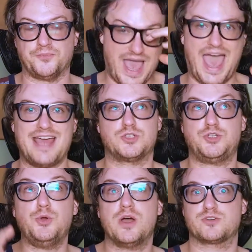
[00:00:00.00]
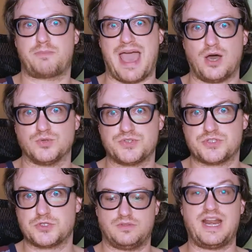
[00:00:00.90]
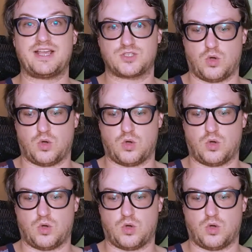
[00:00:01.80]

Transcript: At 200 pounds, the next